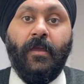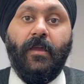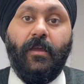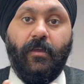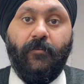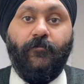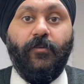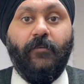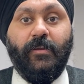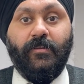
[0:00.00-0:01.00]
If you
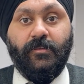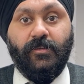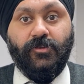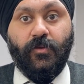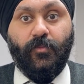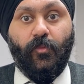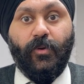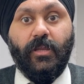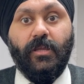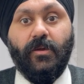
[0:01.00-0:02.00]
have any residential
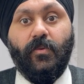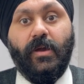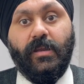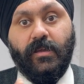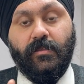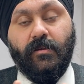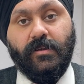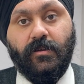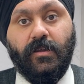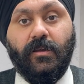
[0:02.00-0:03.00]
property or any other
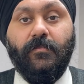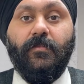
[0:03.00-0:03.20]
rental income,